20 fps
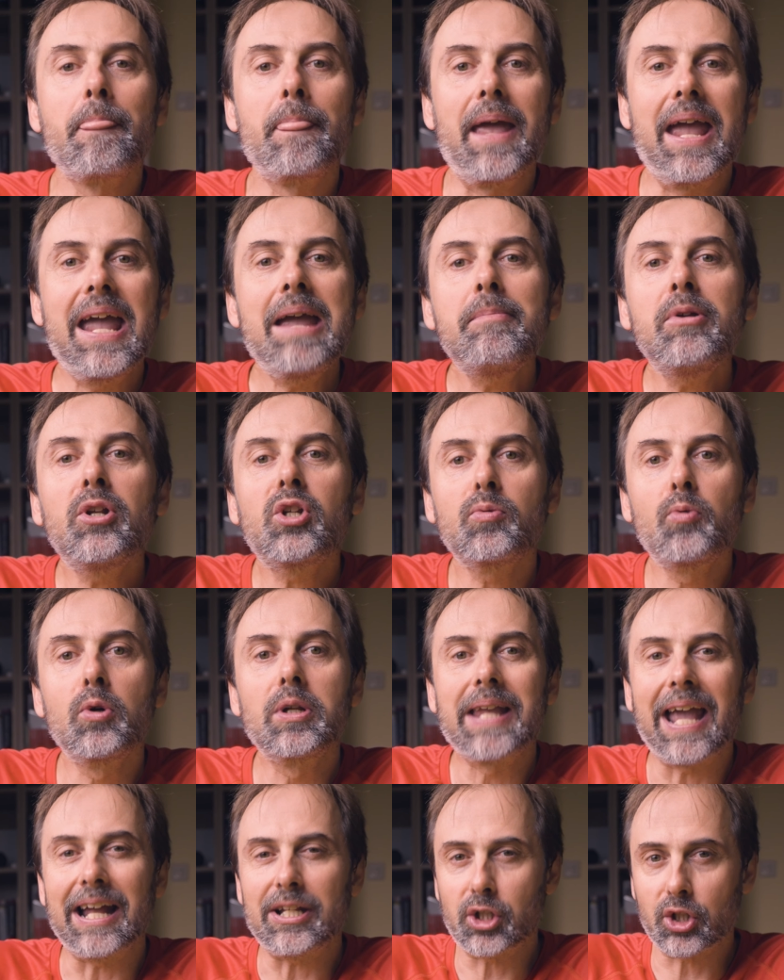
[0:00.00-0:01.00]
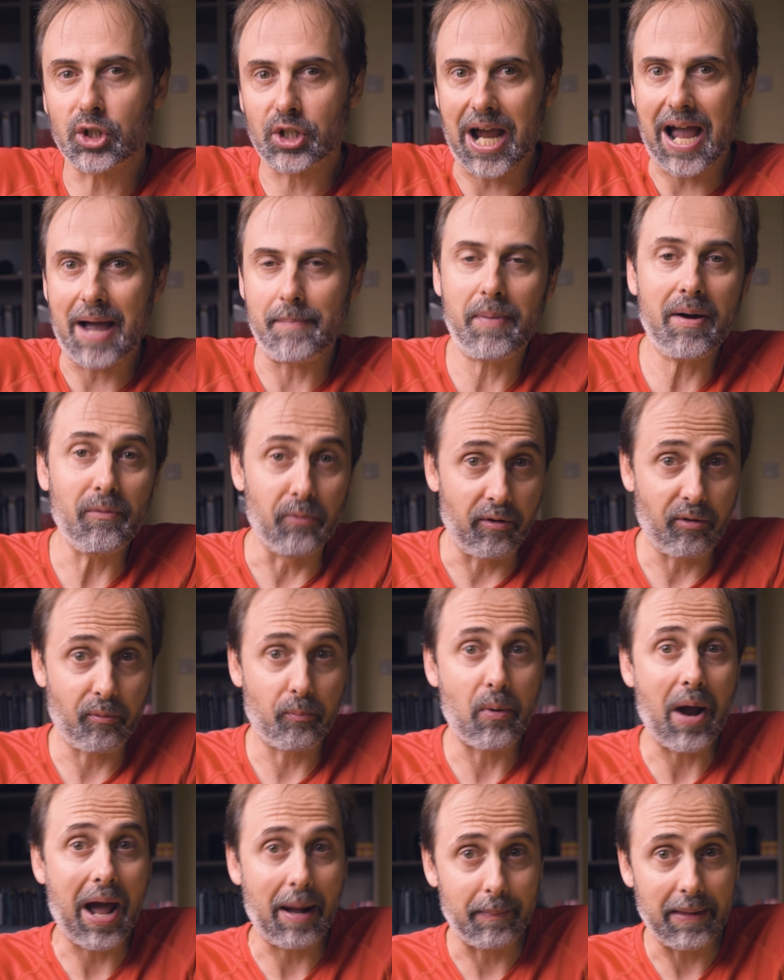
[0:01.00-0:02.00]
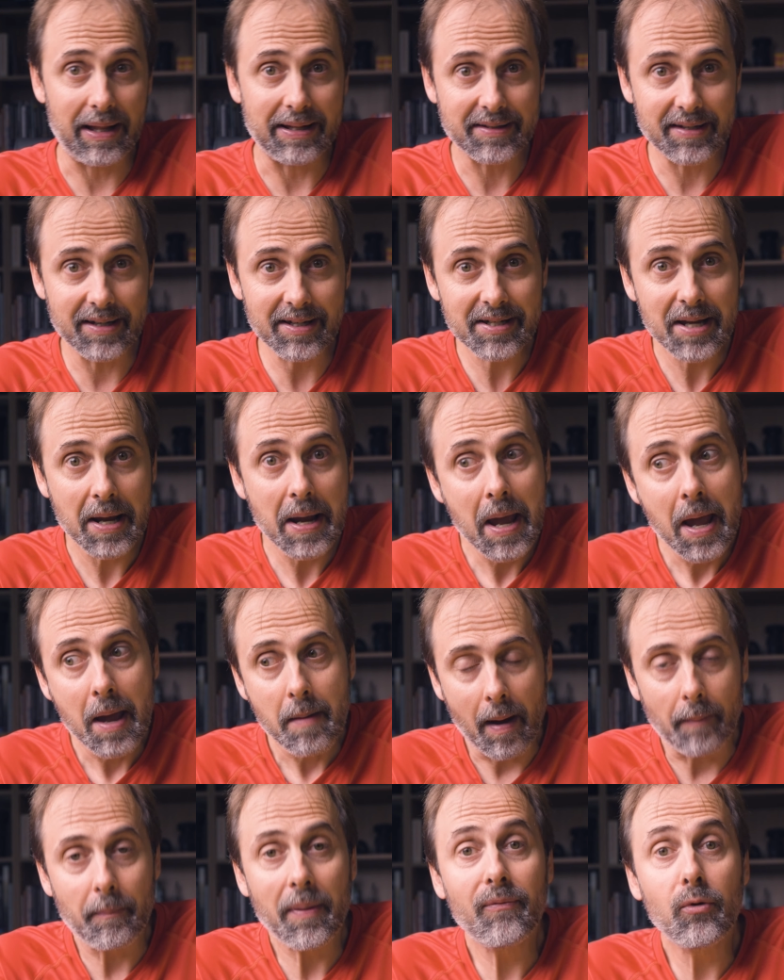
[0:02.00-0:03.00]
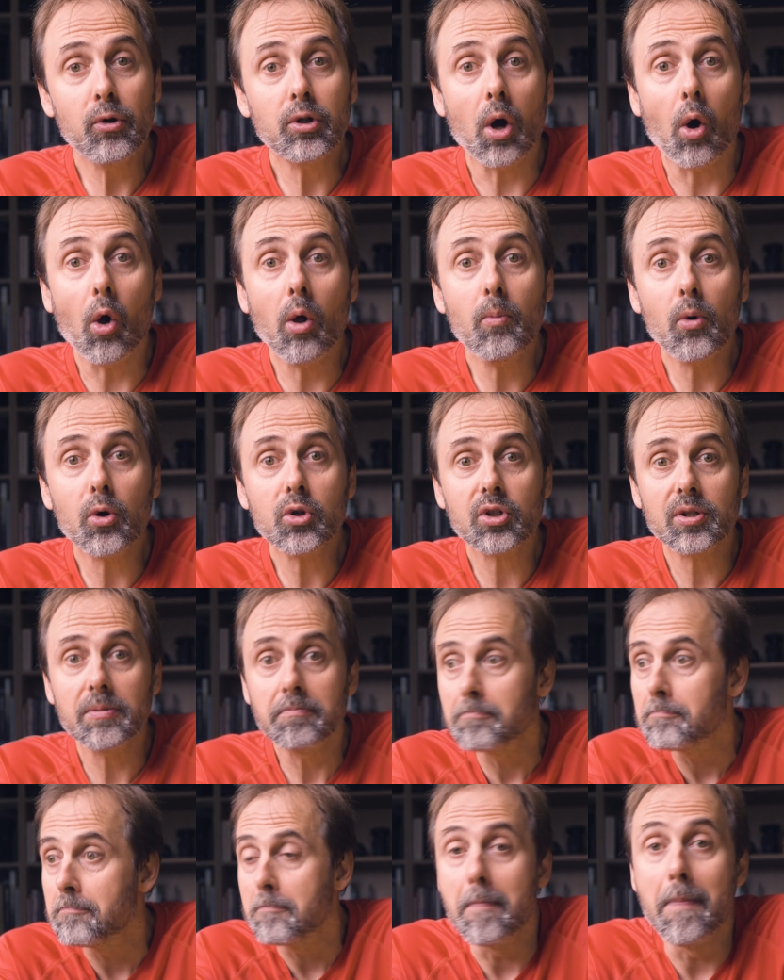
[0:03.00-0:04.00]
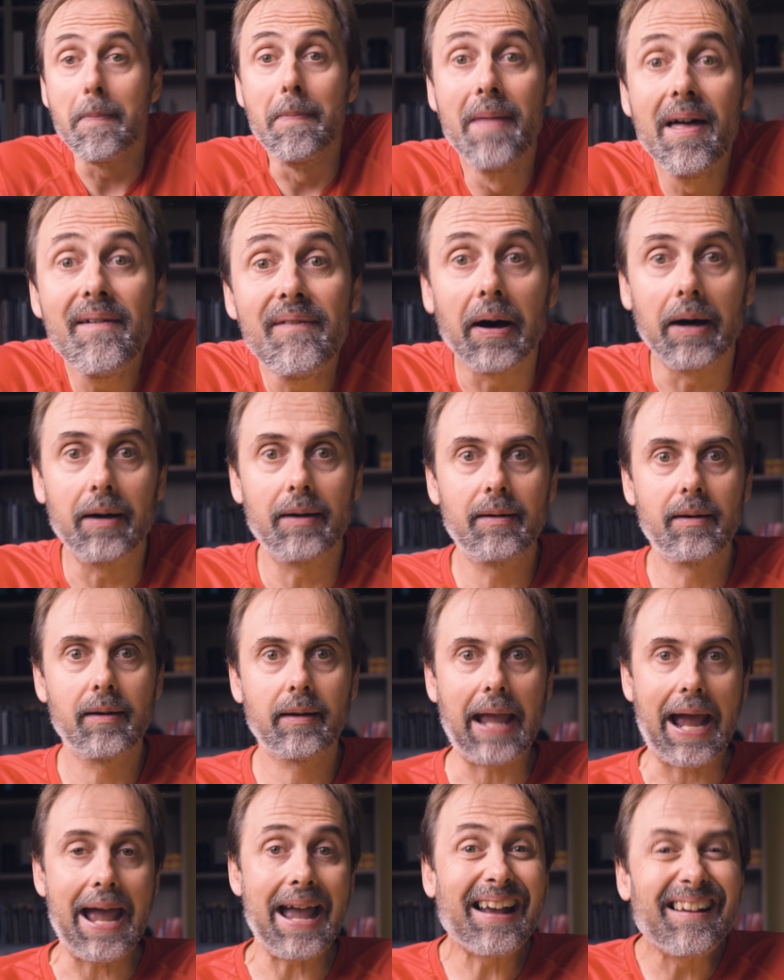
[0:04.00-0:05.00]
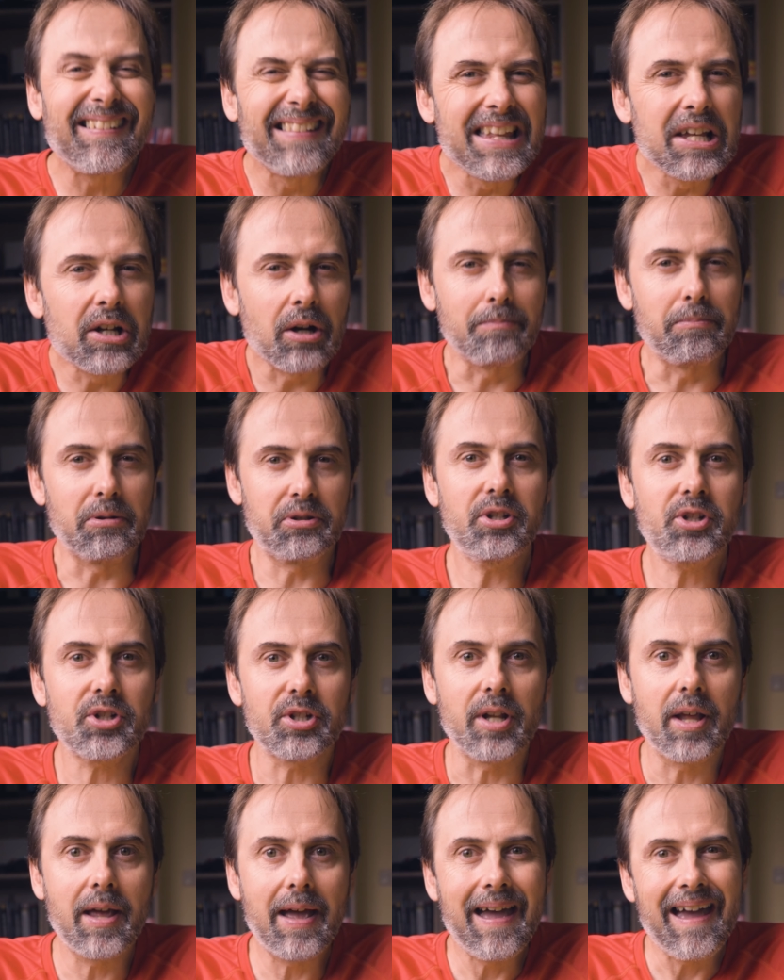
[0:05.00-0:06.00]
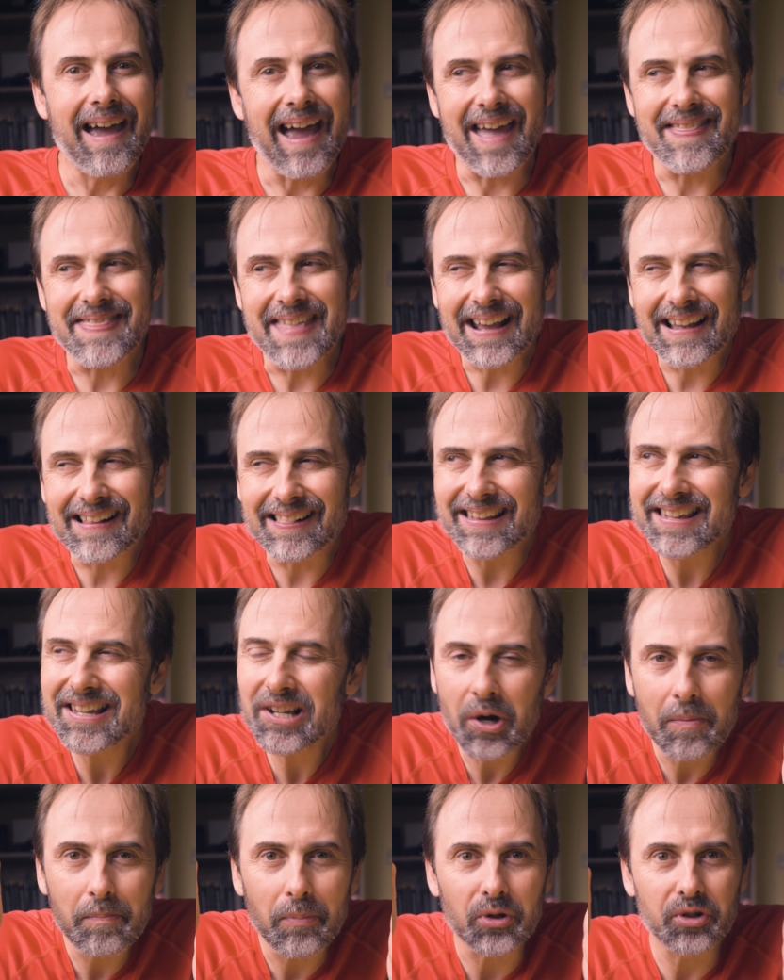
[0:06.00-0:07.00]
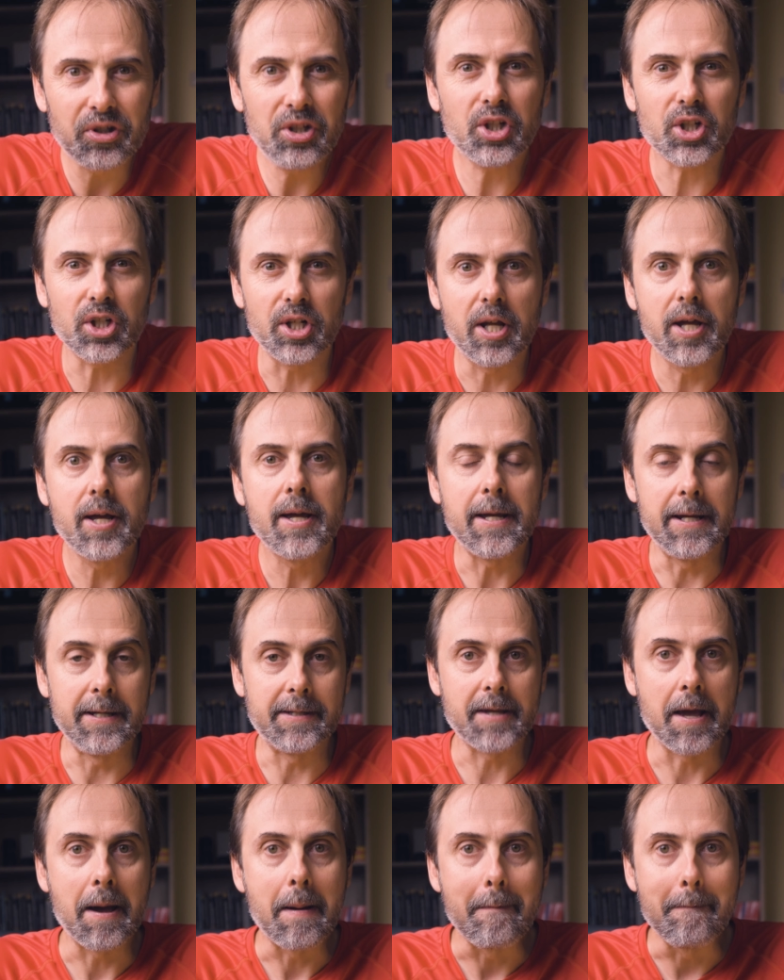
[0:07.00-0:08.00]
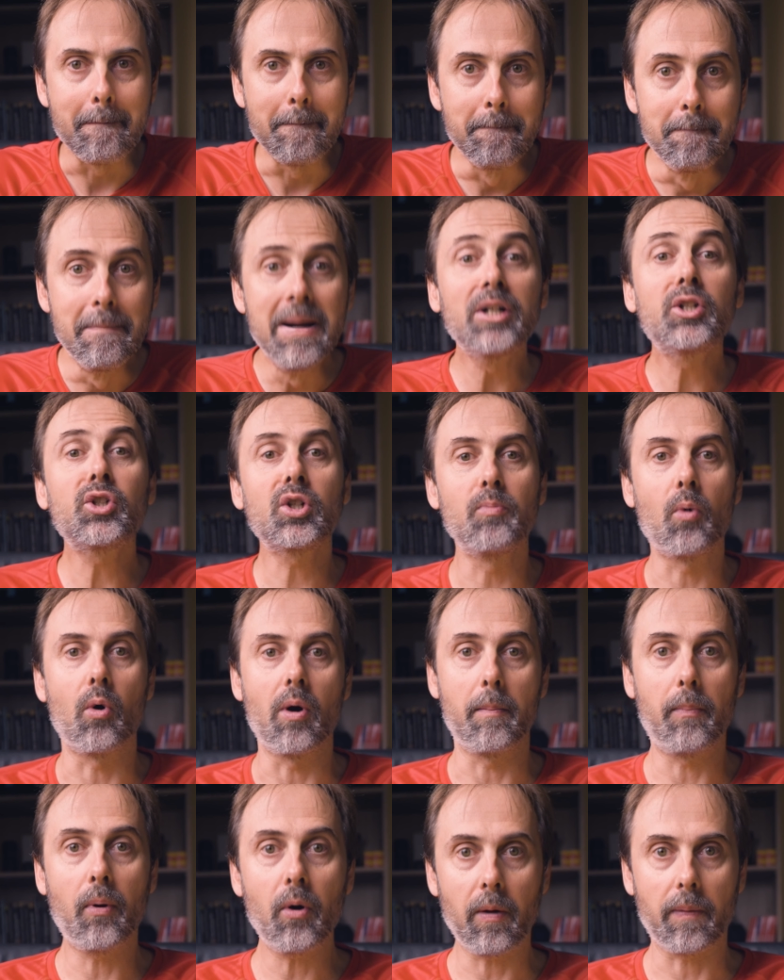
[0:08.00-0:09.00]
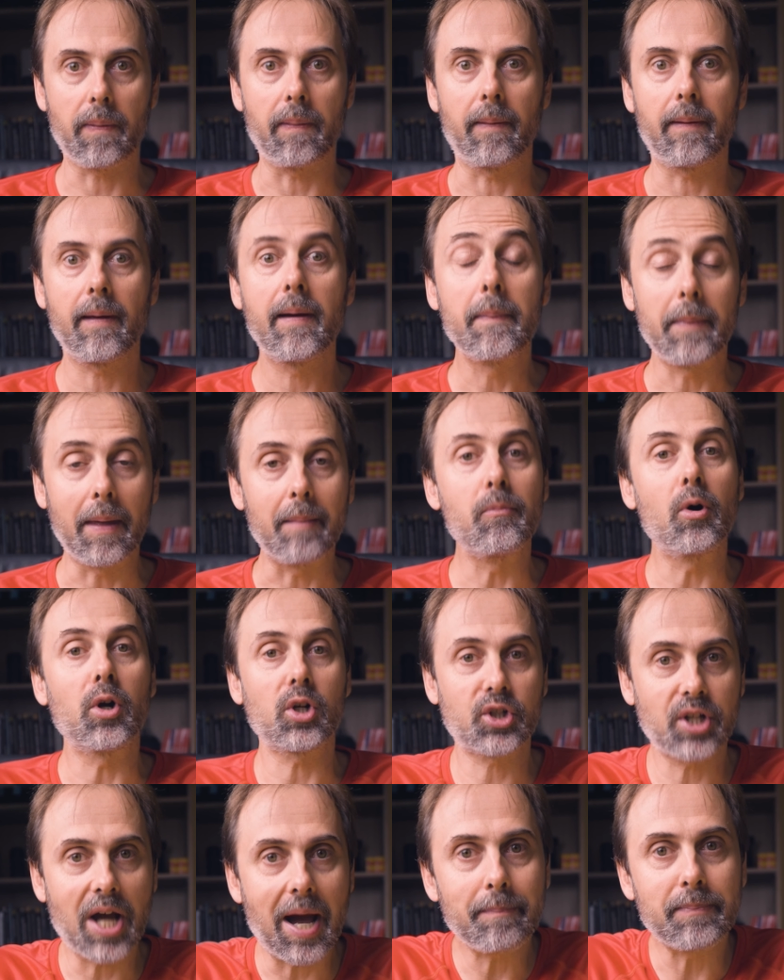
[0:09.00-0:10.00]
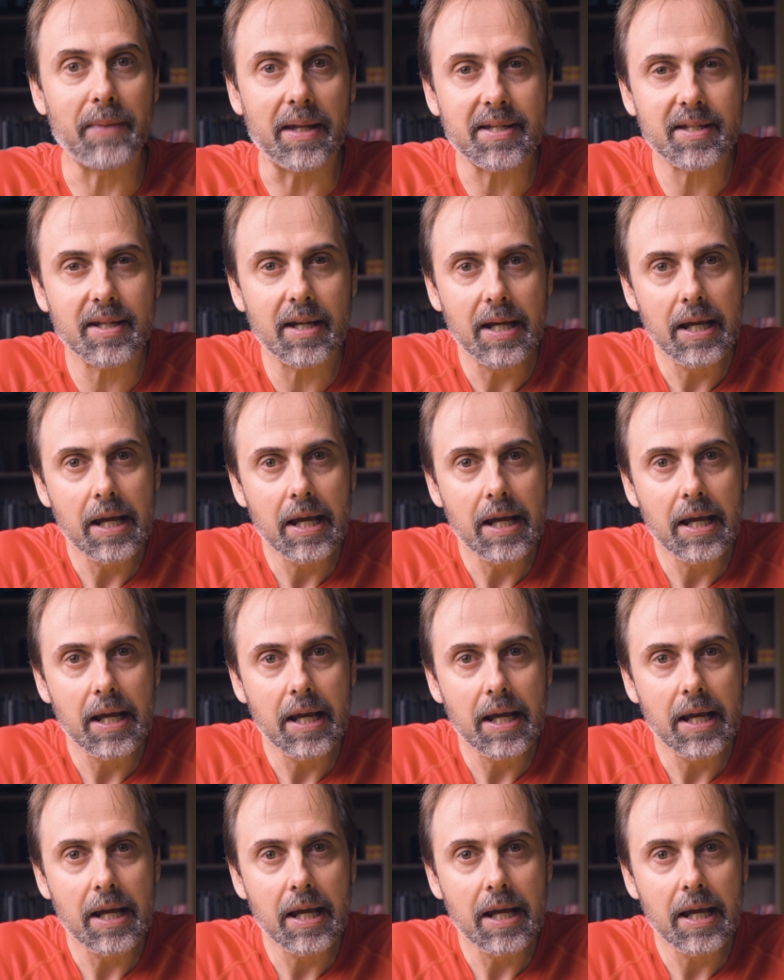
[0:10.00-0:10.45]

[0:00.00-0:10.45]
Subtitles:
the image would get sharper with prime lenses, but we would almost never get a clean composition. And the clean composition is much more important than more sharpness.